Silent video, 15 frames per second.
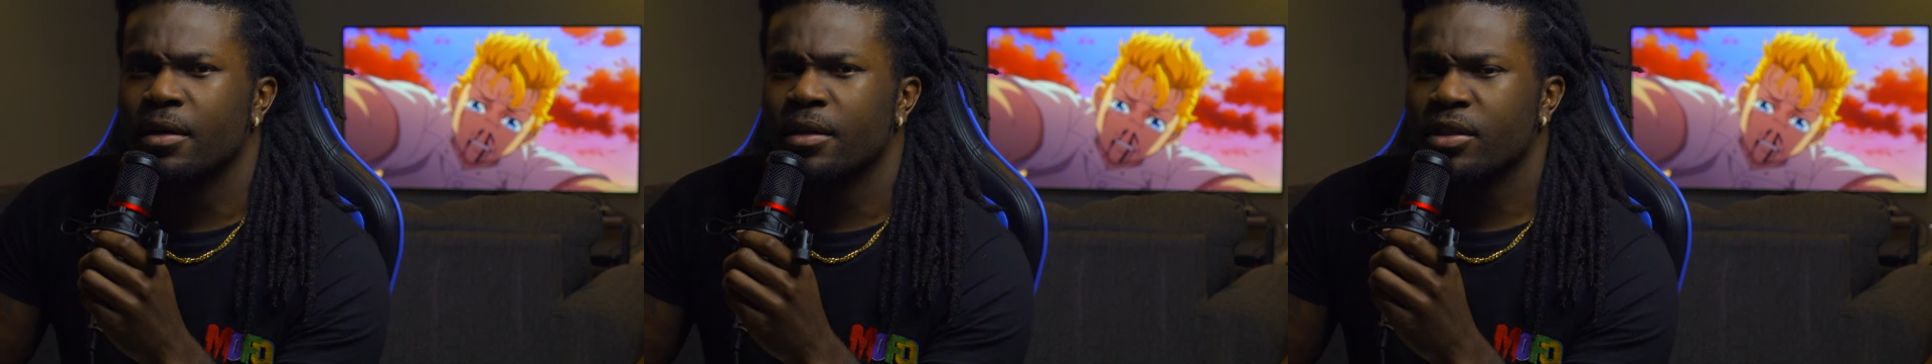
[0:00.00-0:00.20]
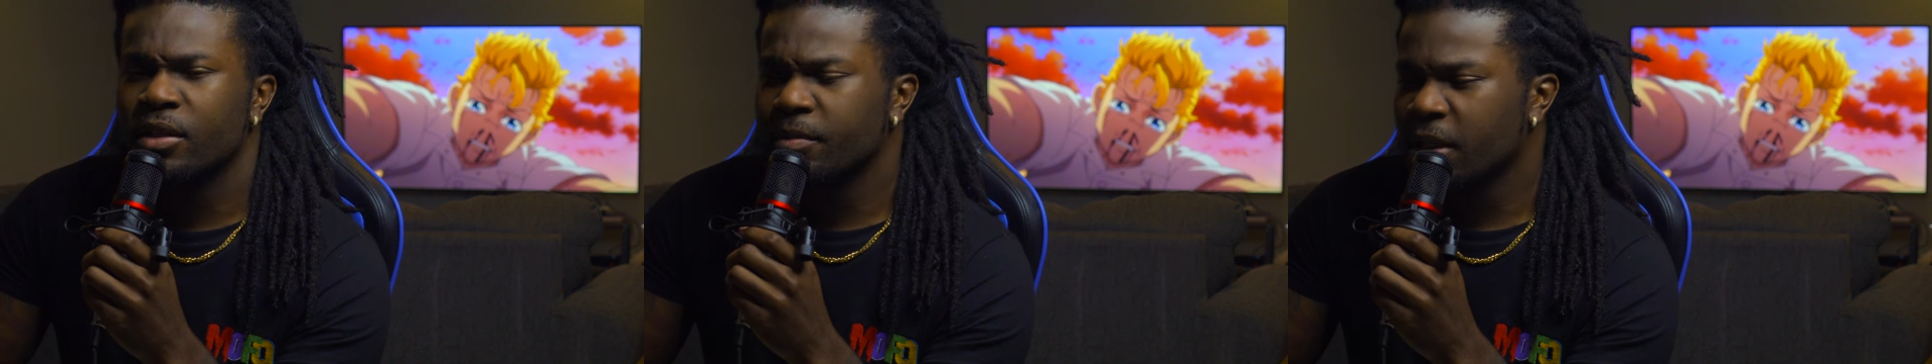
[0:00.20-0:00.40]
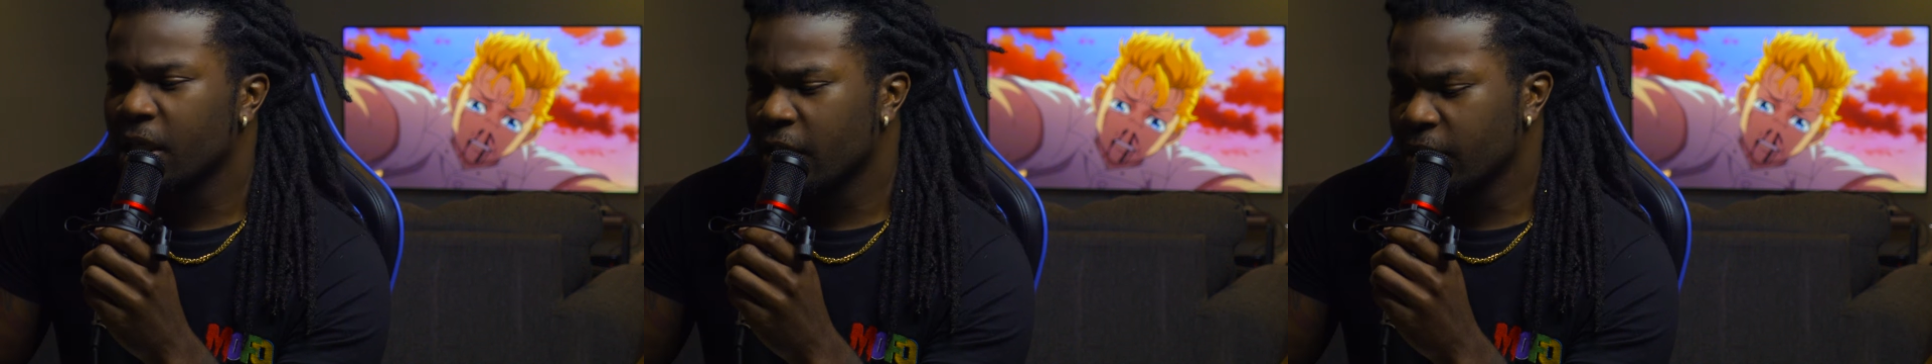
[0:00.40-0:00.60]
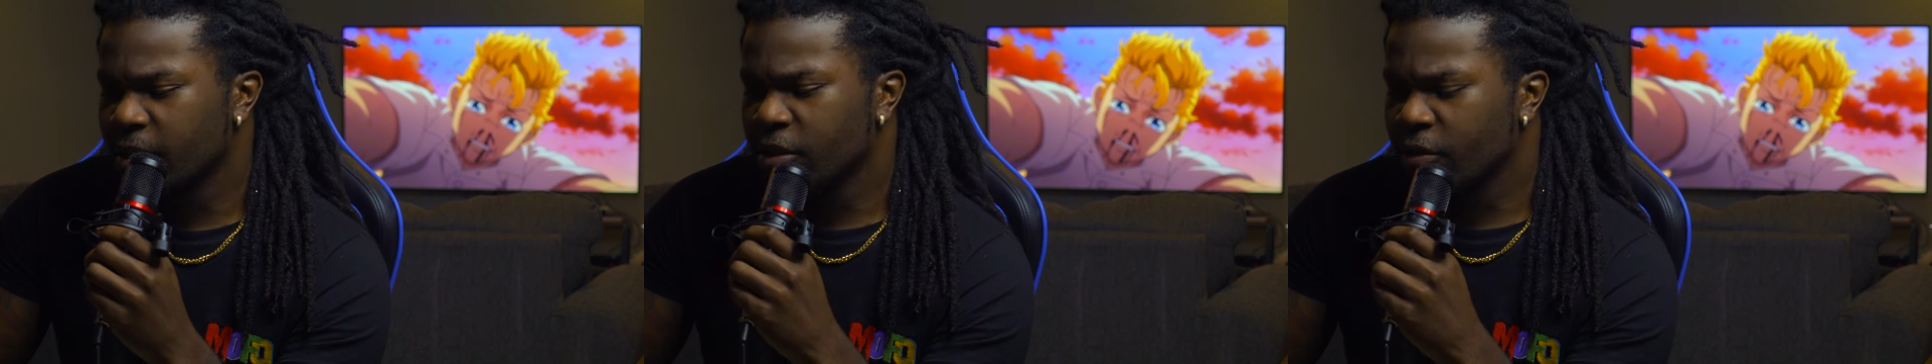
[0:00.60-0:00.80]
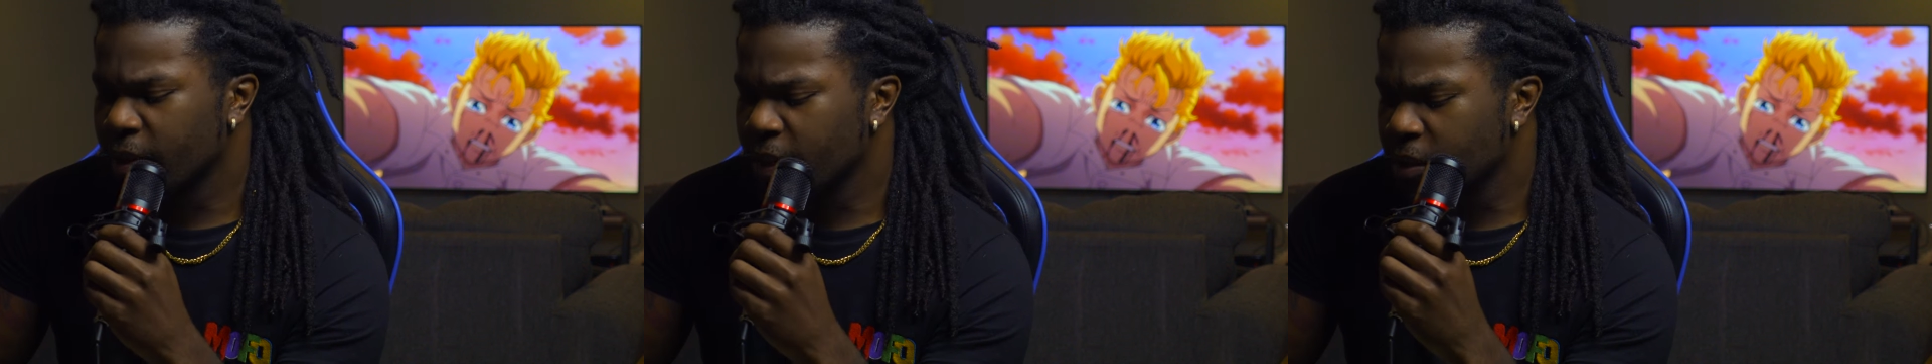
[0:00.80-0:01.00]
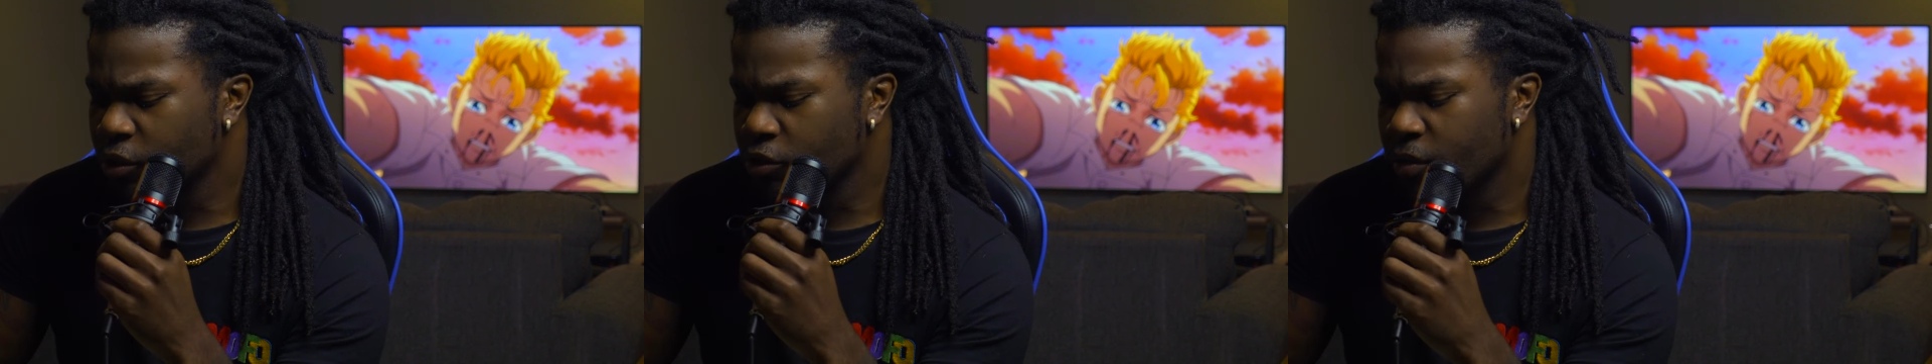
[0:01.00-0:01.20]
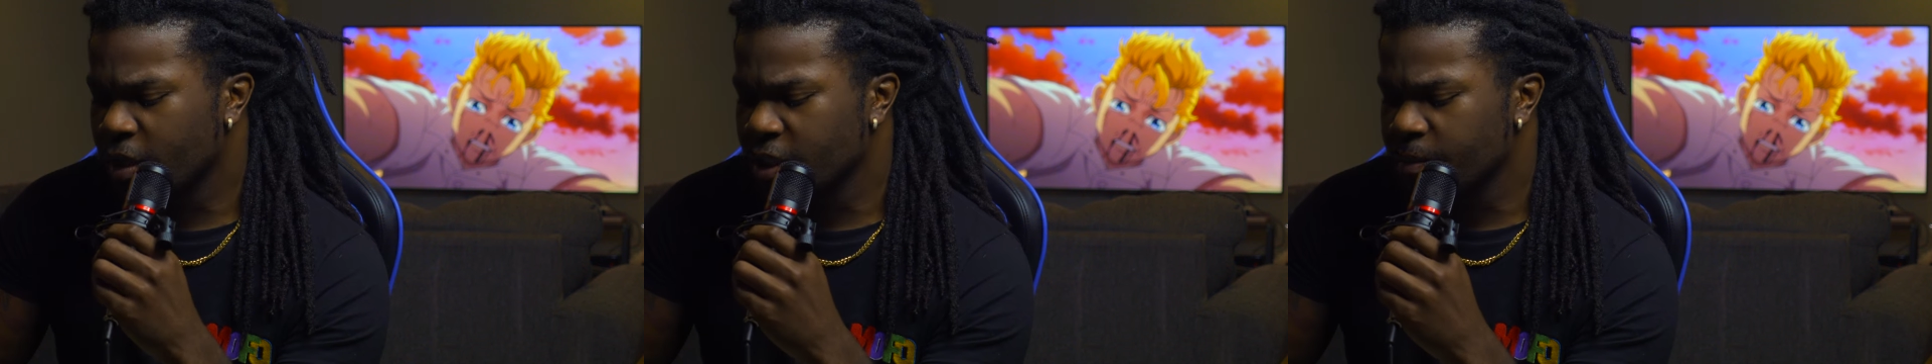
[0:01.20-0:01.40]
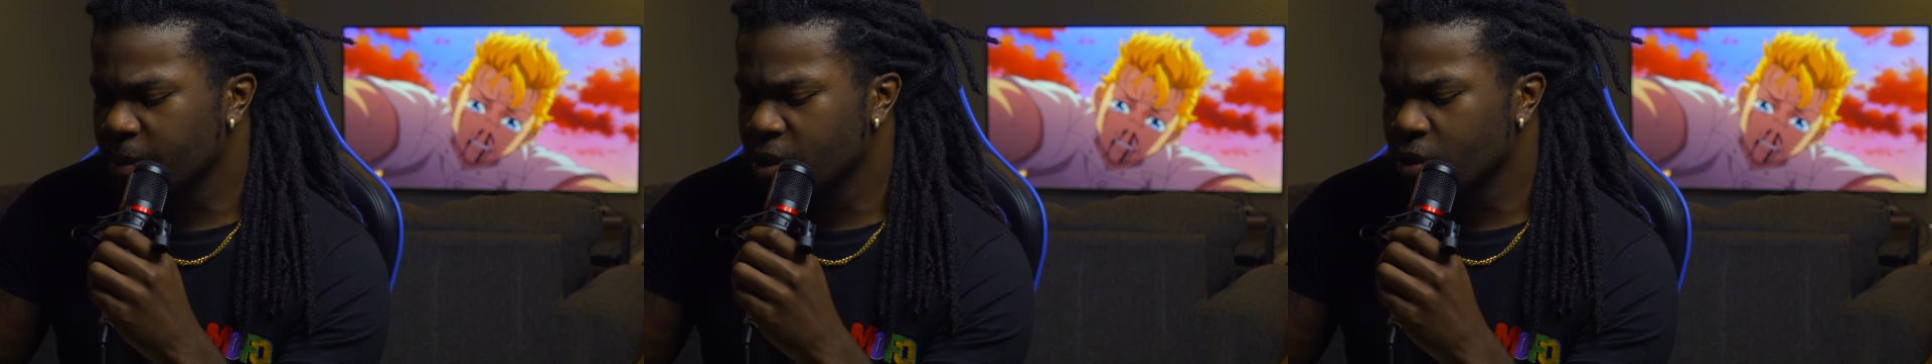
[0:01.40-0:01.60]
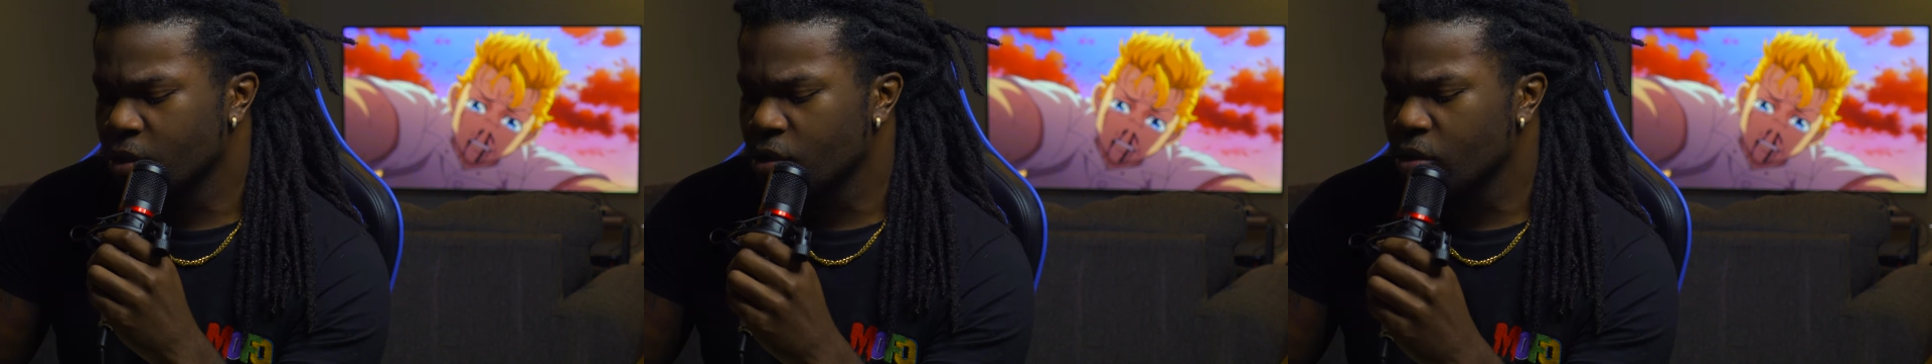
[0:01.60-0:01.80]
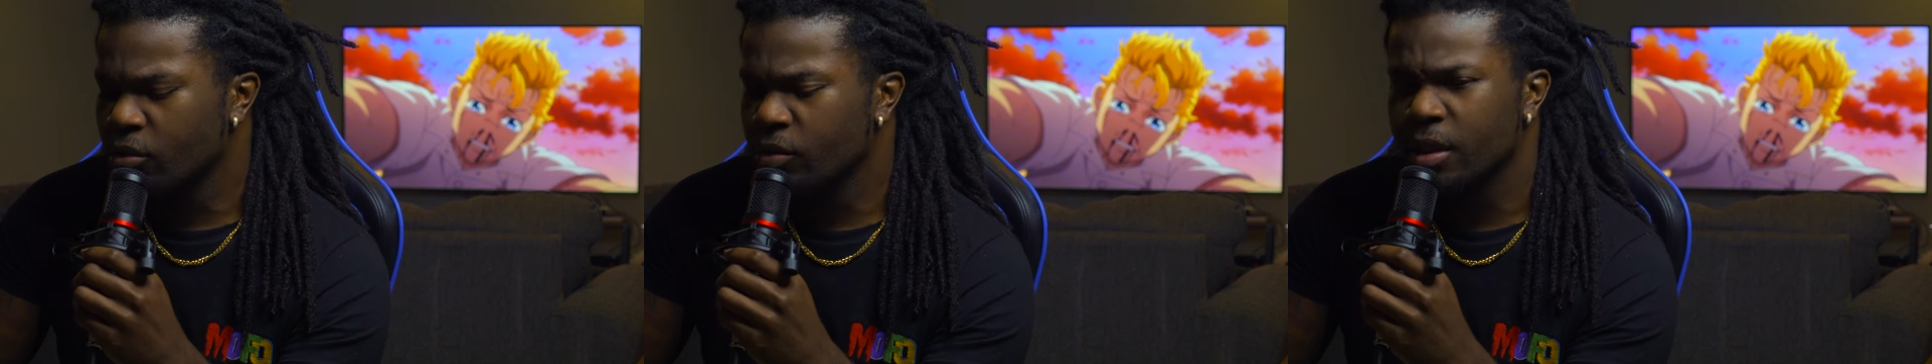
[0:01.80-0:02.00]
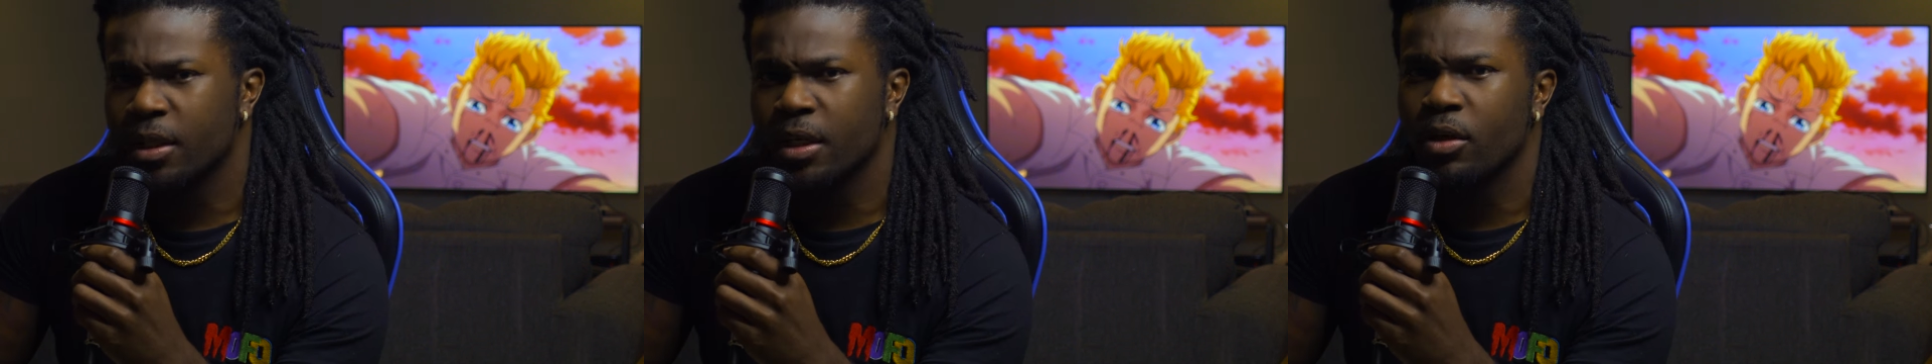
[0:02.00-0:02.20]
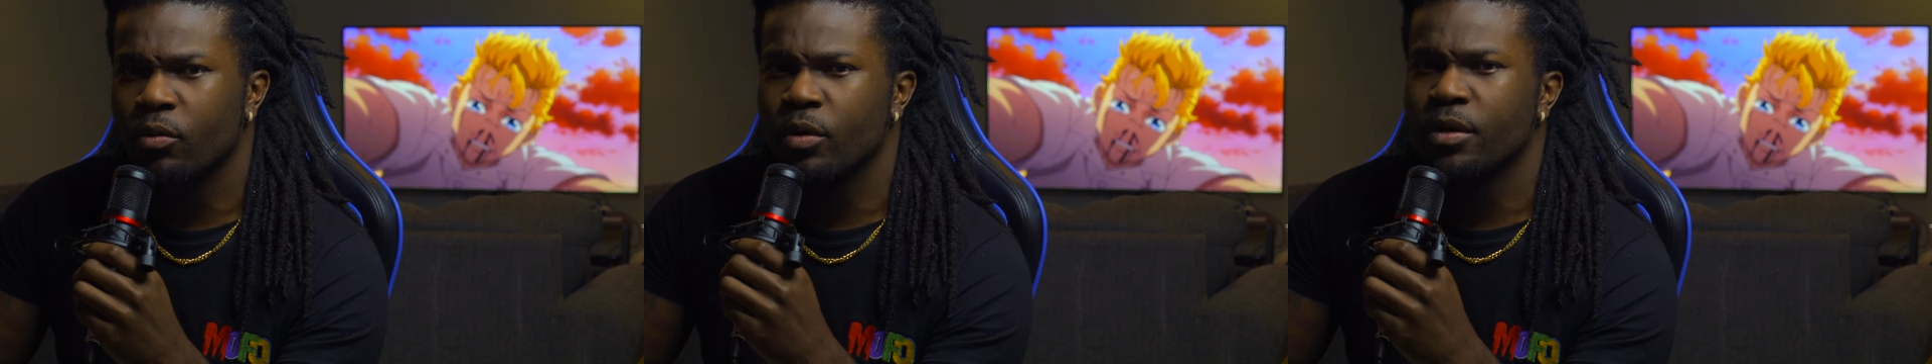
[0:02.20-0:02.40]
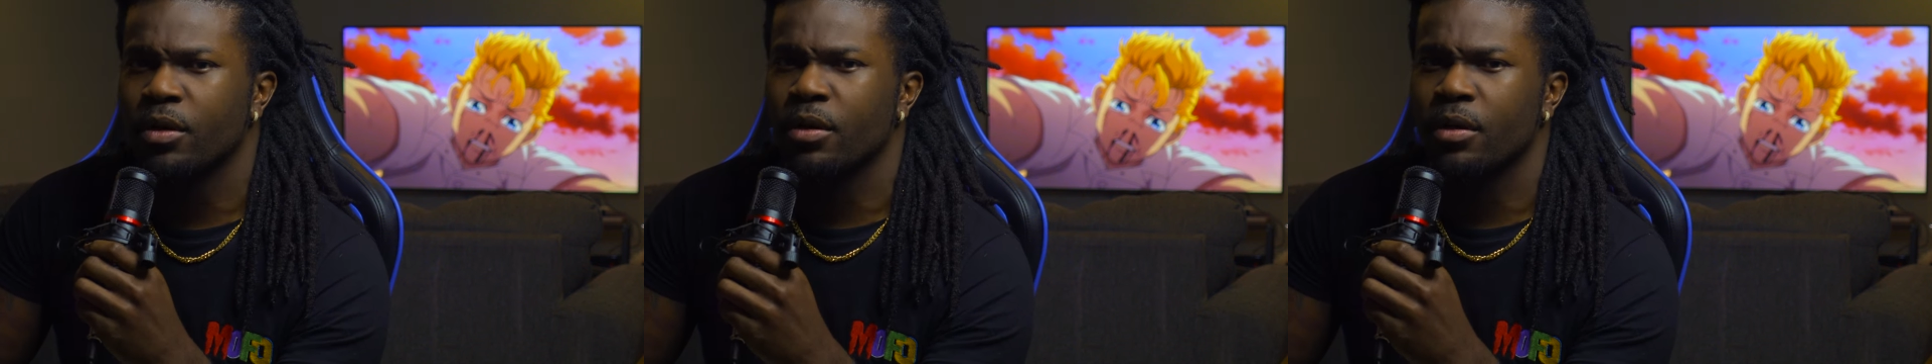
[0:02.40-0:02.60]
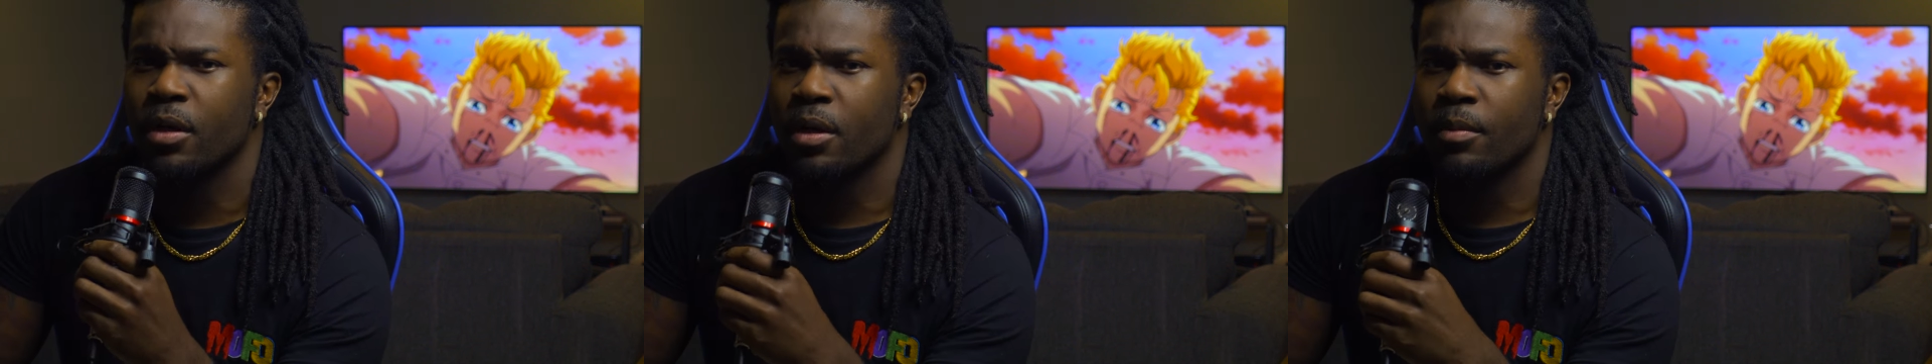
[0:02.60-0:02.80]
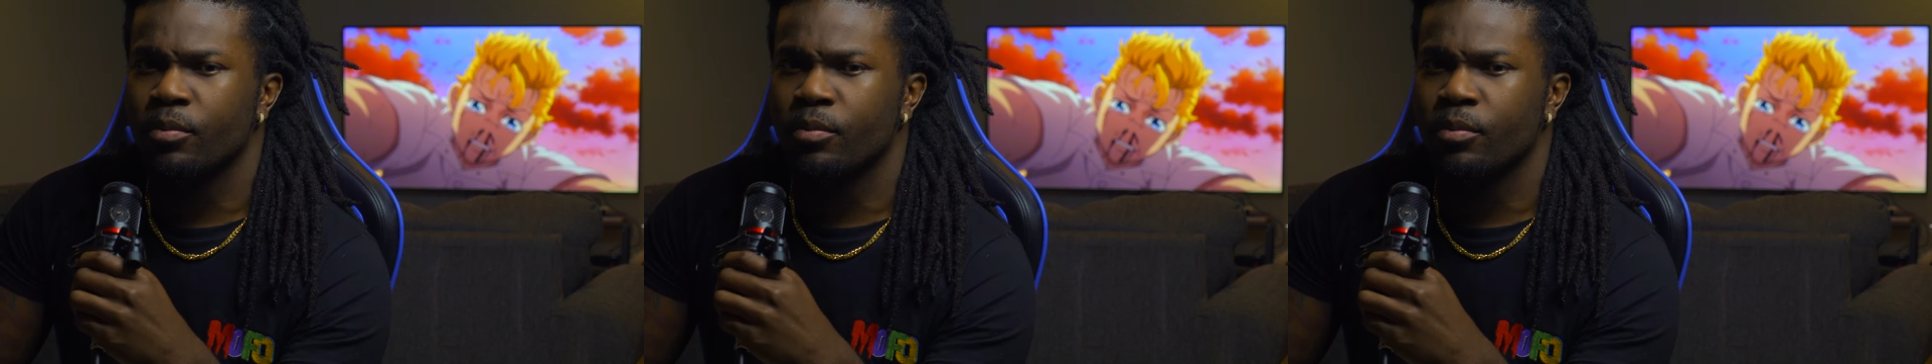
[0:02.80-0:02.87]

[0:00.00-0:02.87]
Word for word: Sometimes she'll instant transmission a dude in there with her,